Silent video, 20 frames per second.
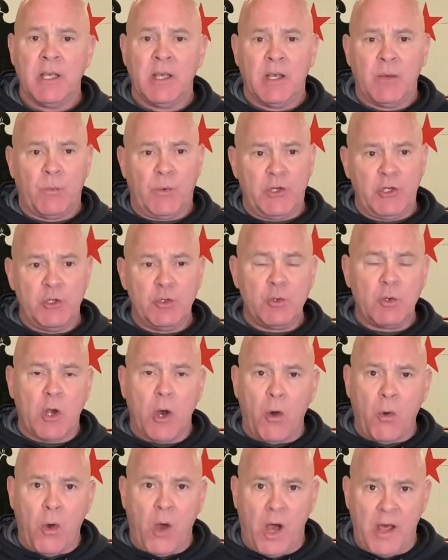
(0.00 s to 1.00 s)
When you
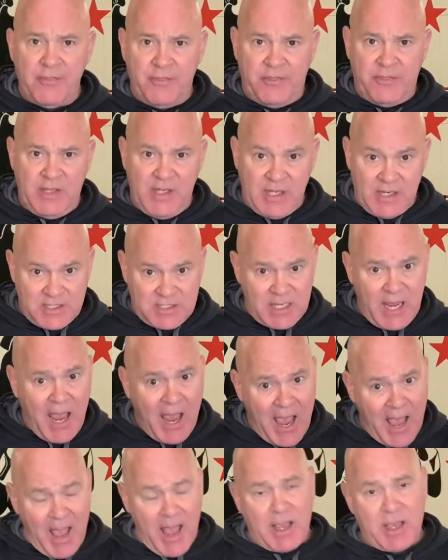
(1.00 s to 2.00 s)
go on the
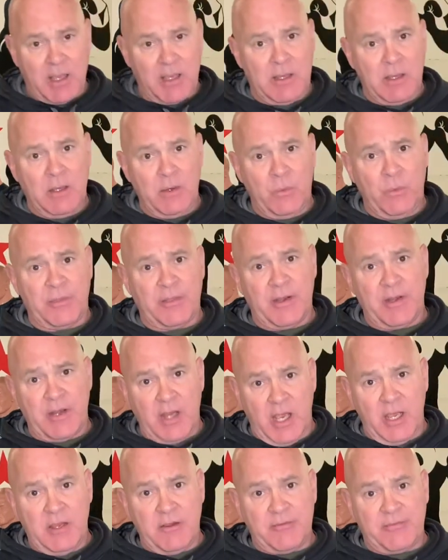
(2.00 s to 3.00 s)
attack with a
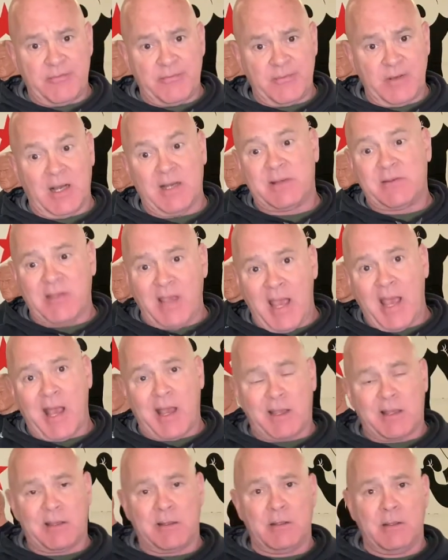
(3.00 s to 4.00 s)
knife,
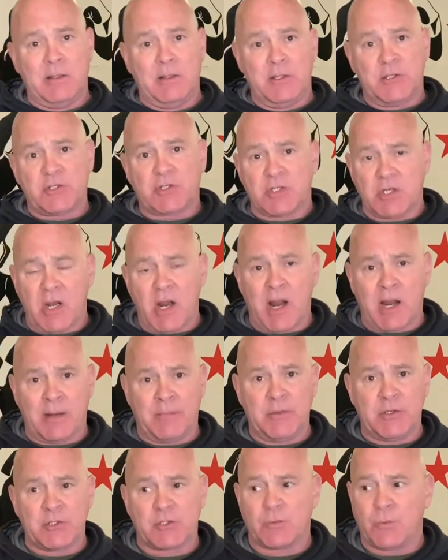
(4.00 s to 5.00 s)
attack is
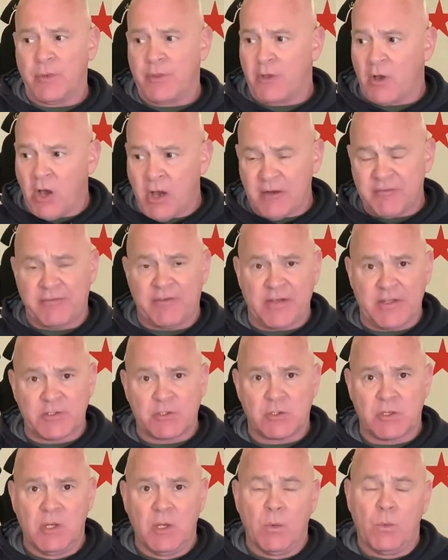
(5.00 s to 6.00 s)
synonymous with
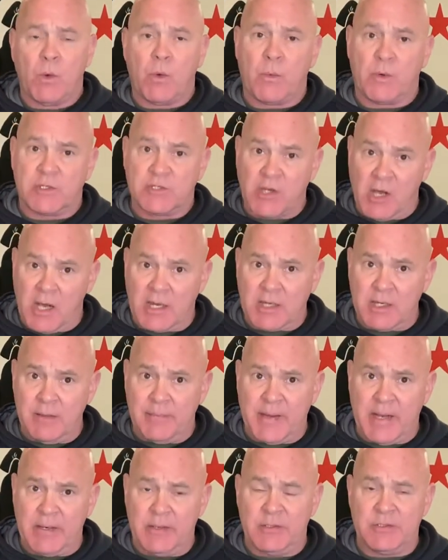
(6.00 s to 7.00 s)
offense. What we're talking
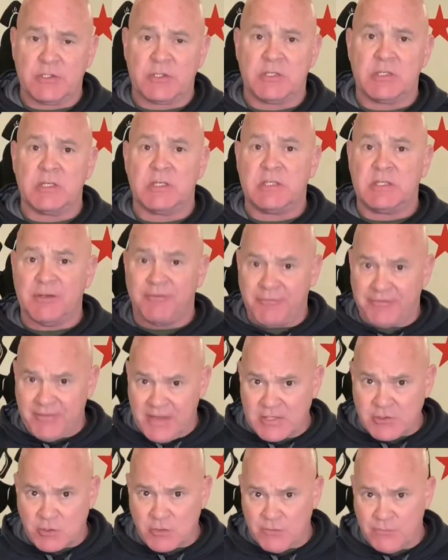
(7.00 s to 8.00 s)
about is the
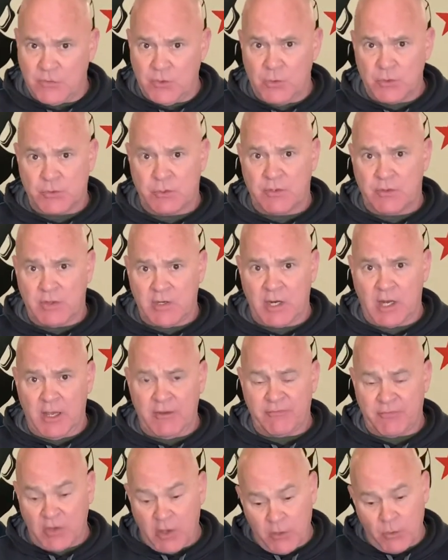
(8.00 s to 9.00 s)
defensive use of the
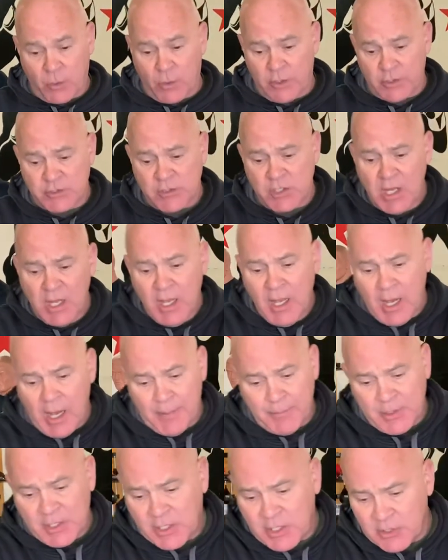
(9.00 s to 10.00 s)
knife. In other words,
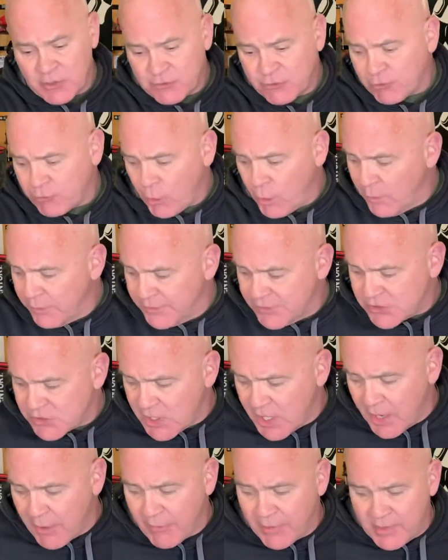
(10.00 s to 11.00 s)
I'm going to control this
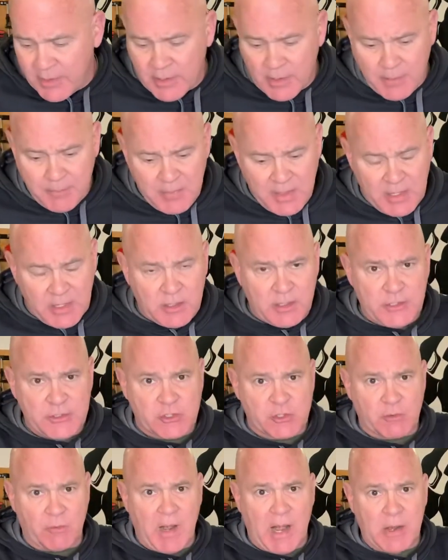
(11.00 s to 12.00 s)
area immediately
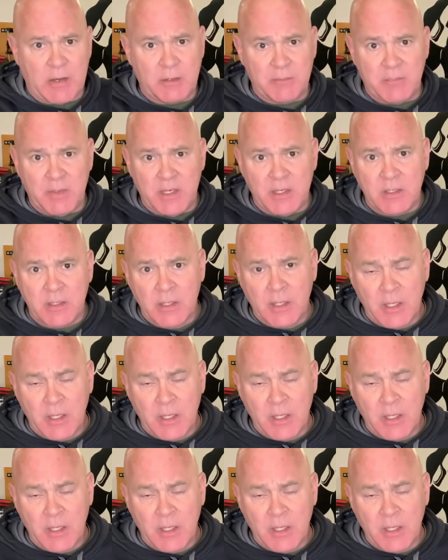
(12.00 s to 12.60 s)
surrounding me,